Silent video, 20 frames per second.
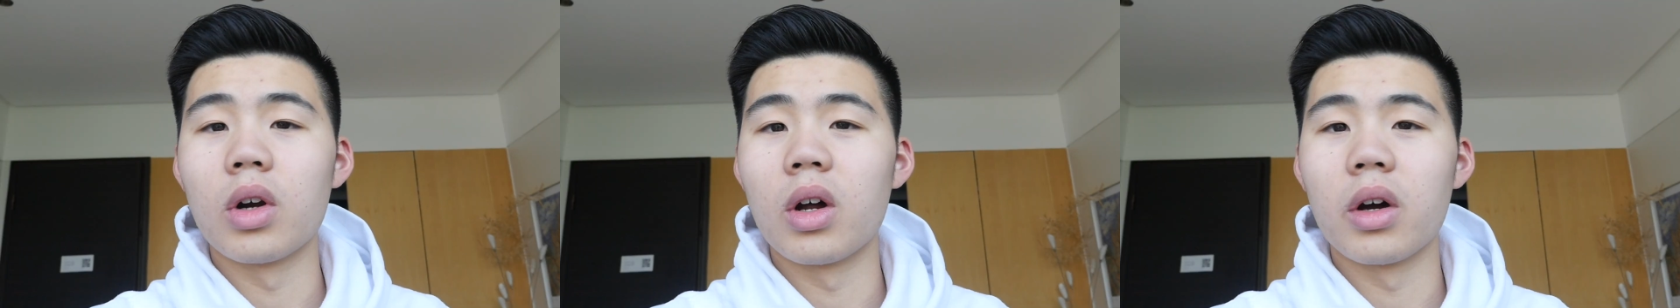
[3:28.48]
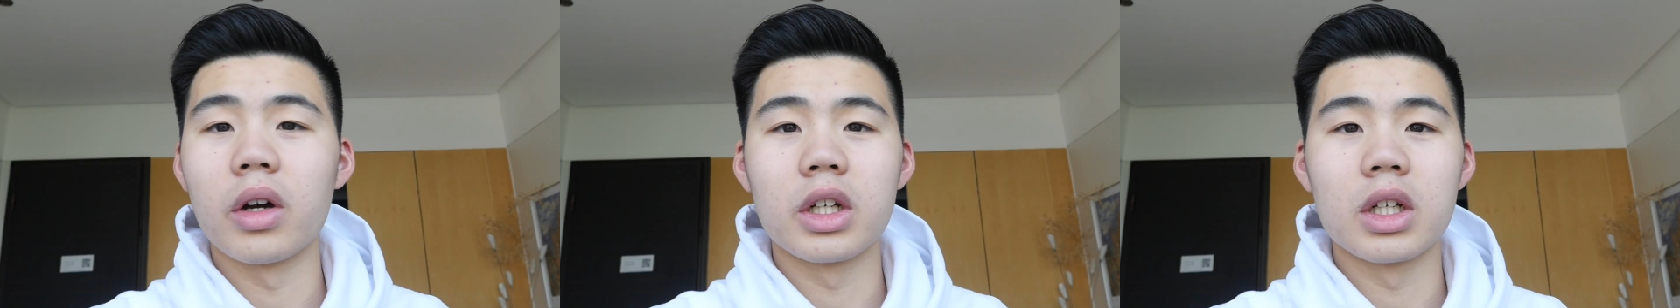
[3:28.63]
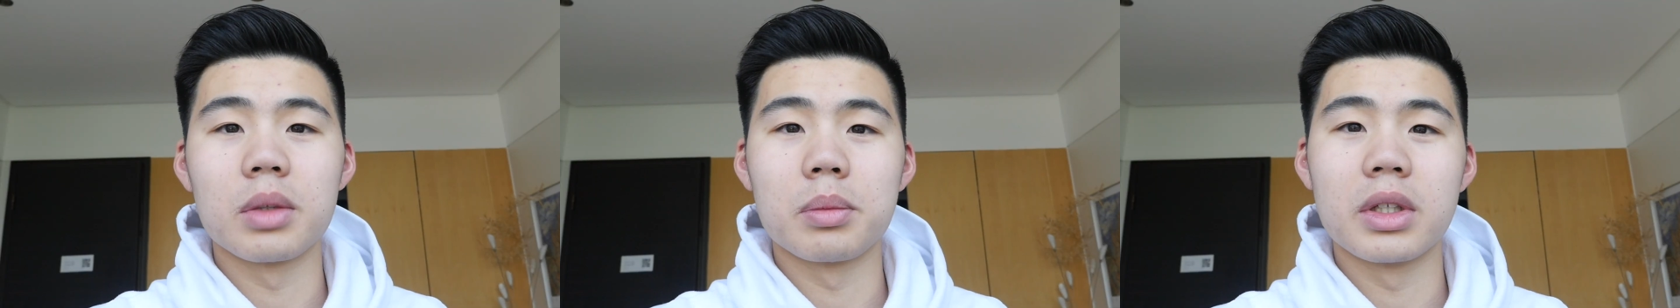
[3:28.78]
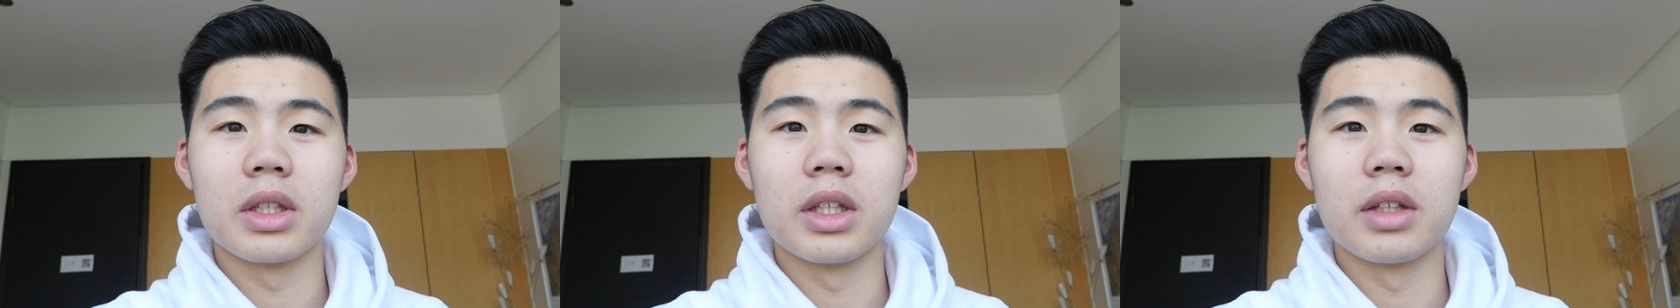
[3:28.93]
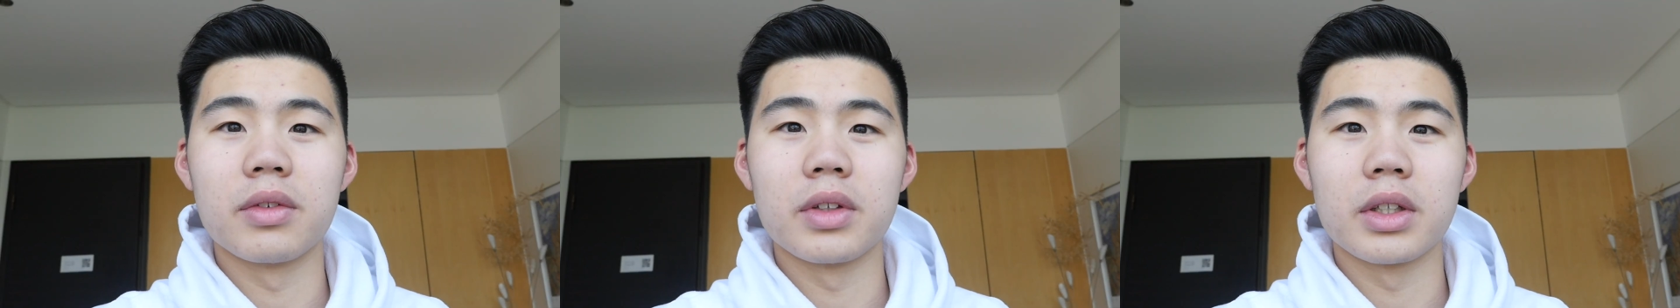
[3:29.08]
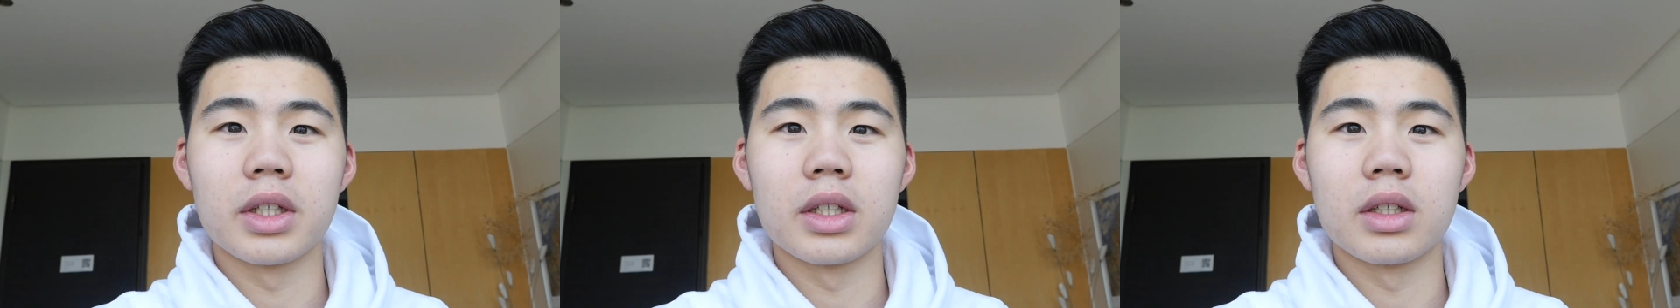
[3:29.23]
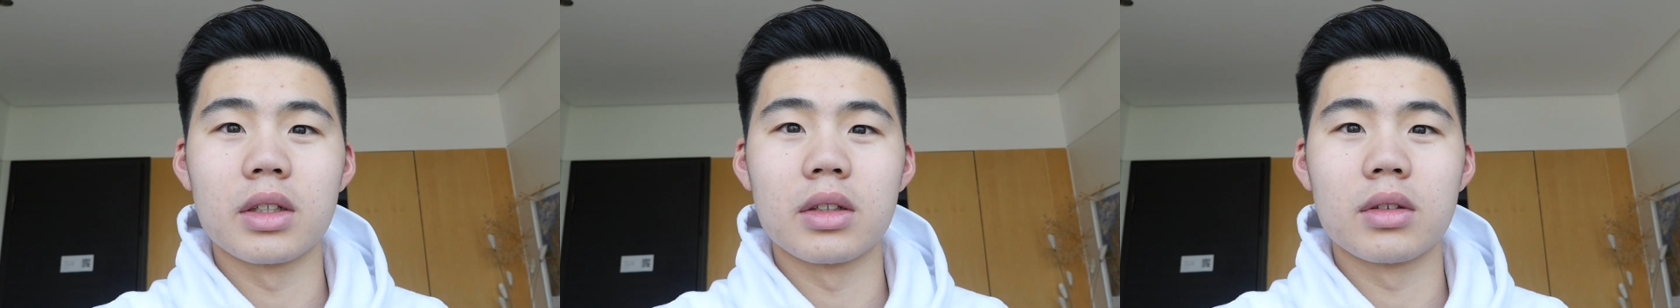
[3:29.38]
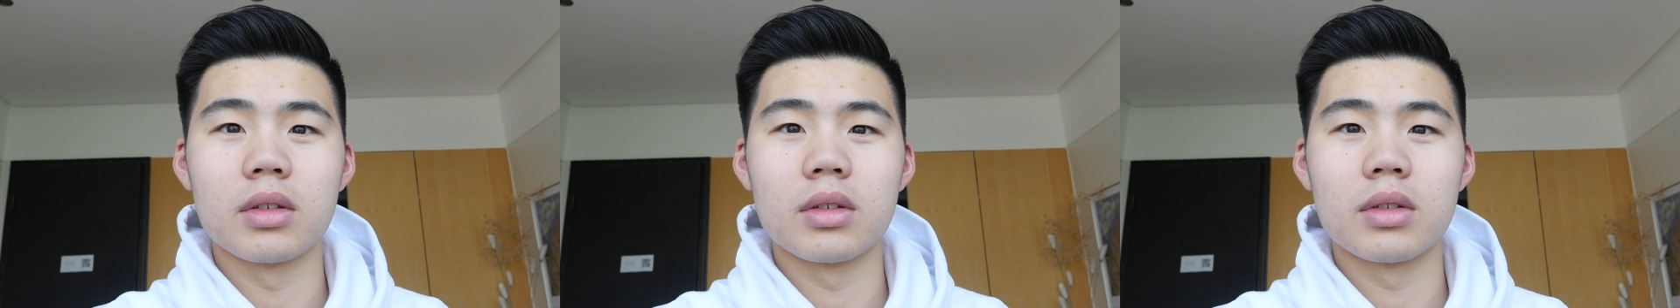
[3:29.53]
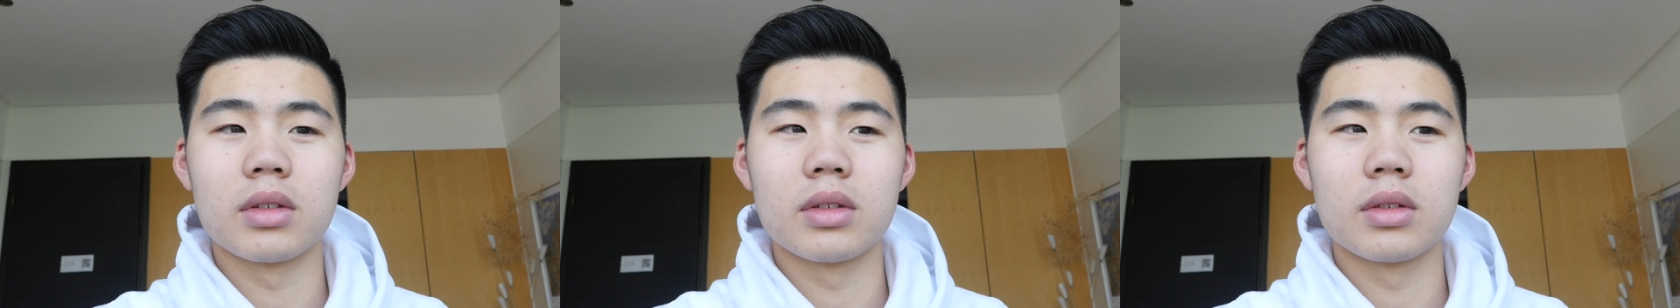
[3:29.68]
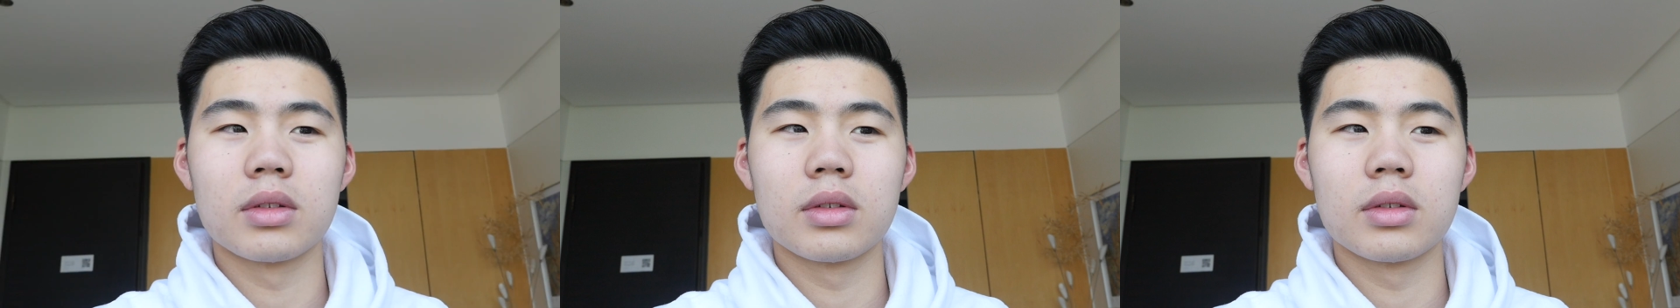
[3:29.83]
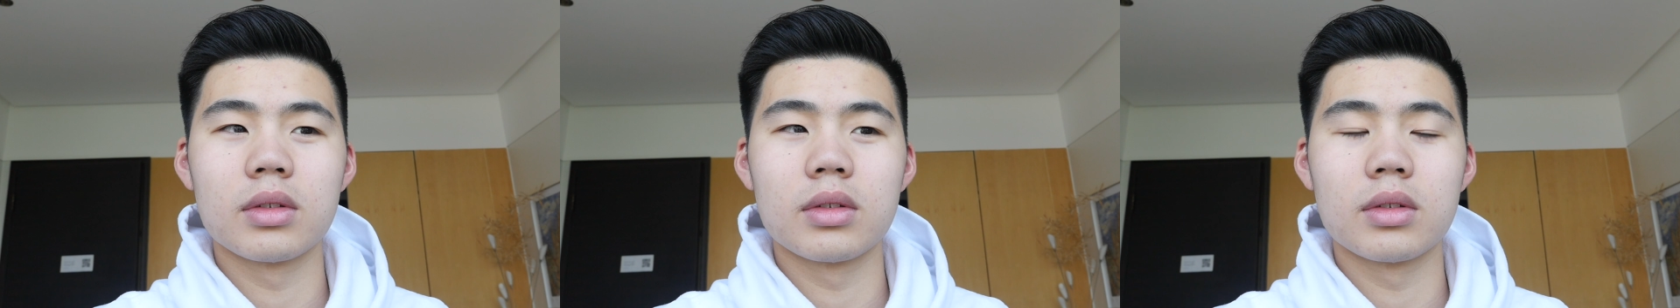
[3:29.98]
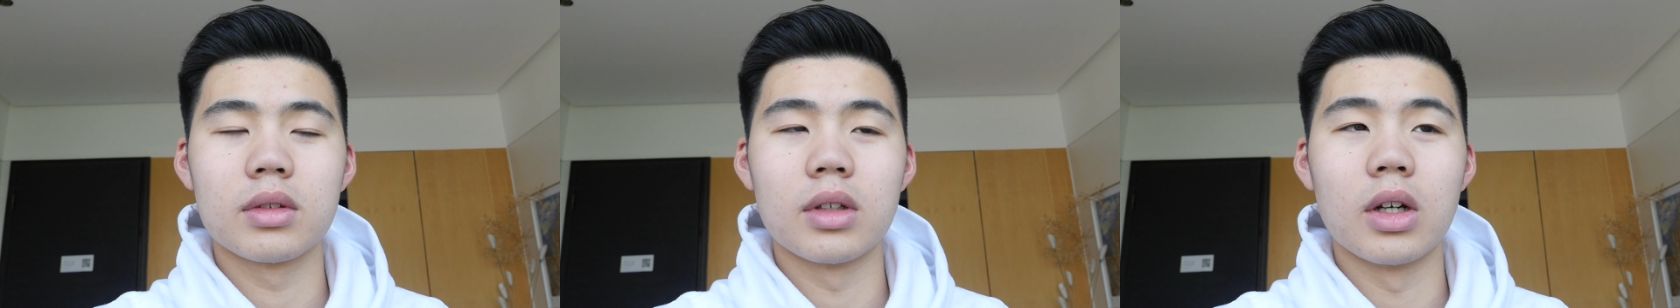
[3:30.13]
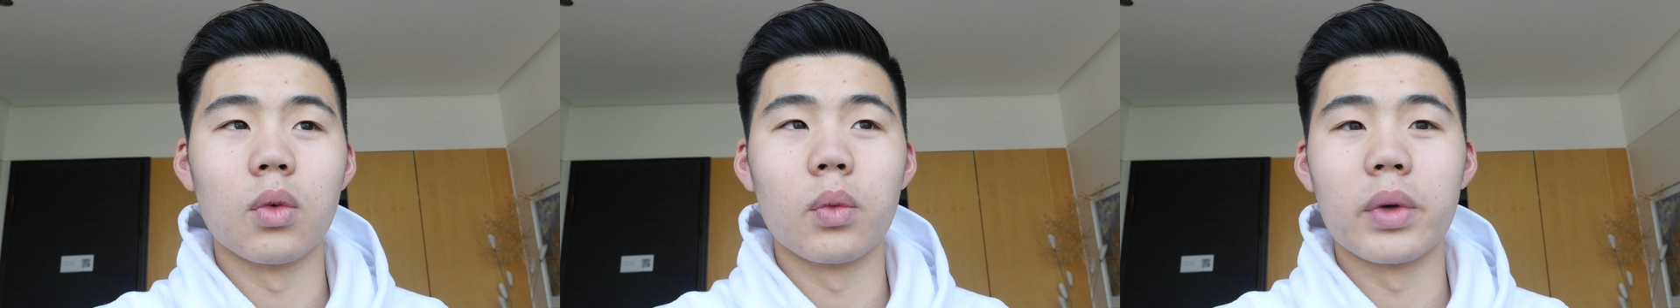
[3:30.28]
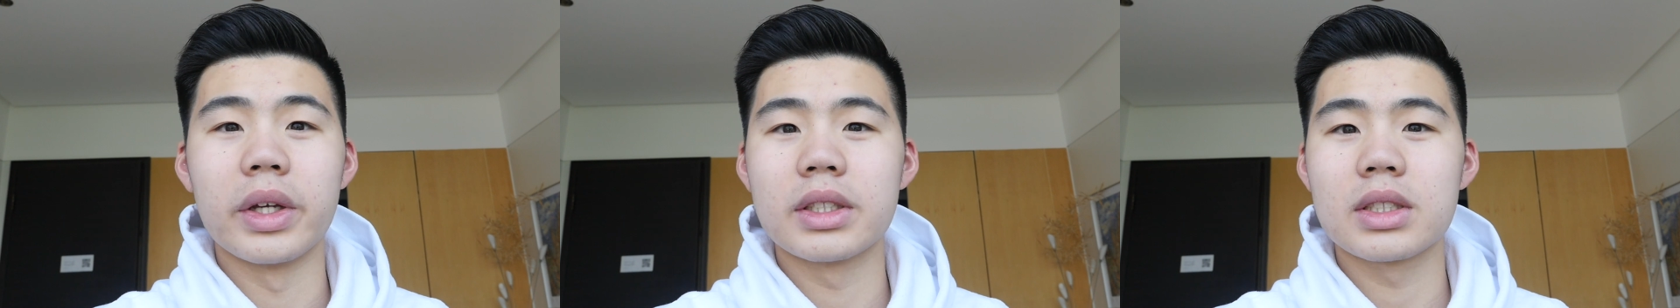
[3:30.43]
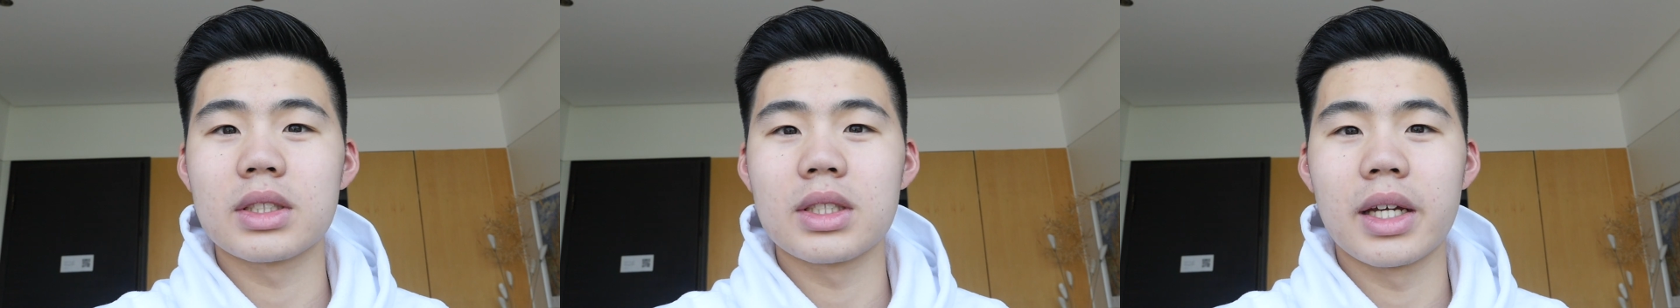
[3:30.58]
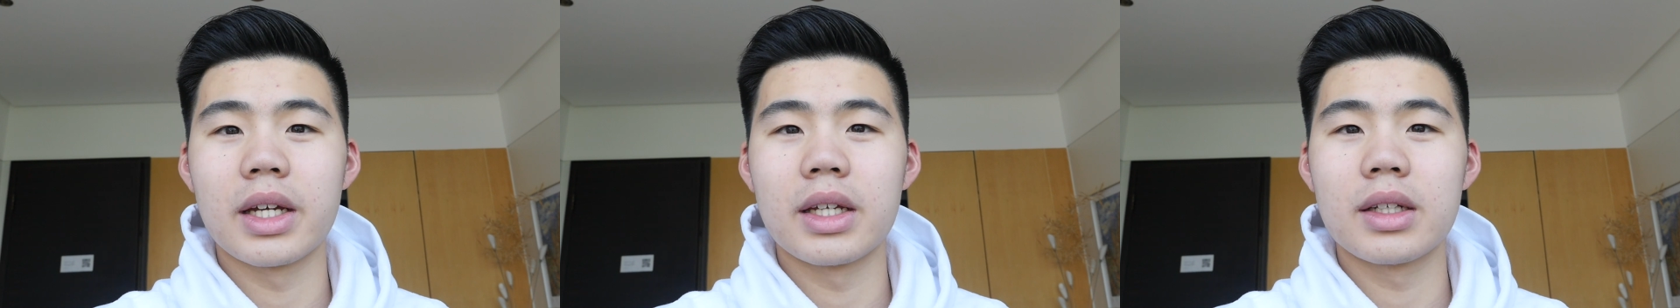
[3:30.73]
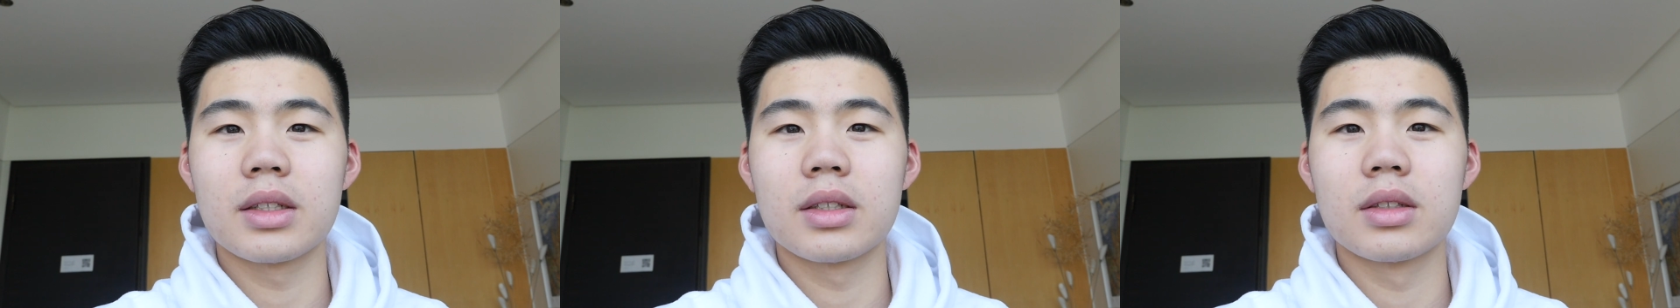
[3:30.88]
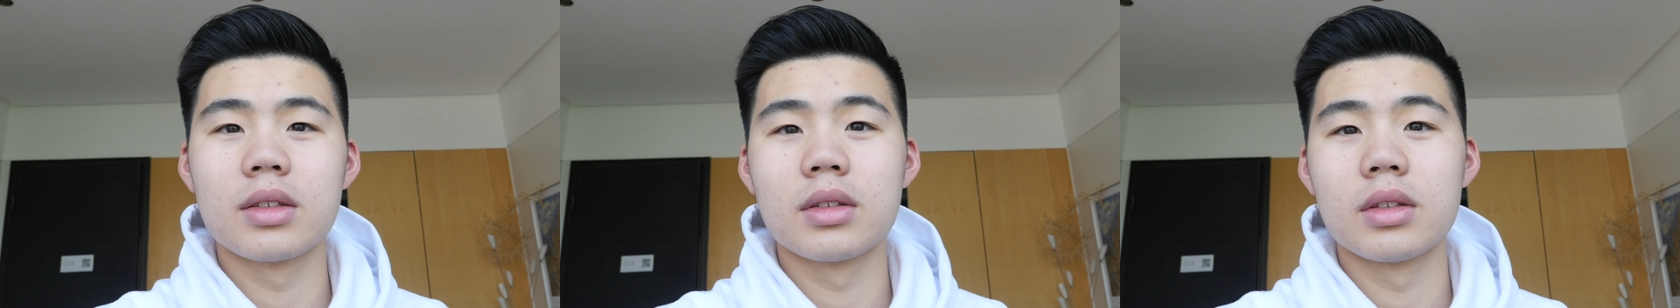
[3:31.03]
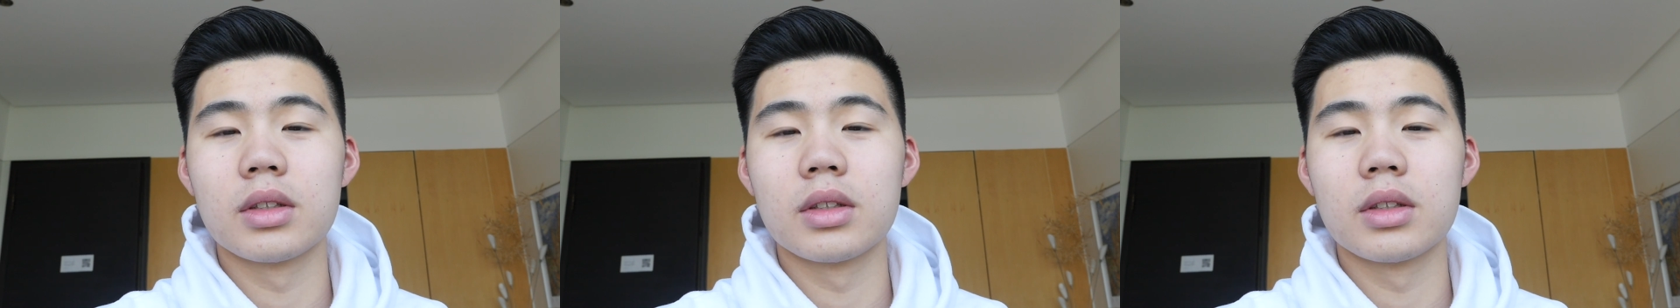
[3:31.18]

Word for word: we're all going to be living in a wasteland.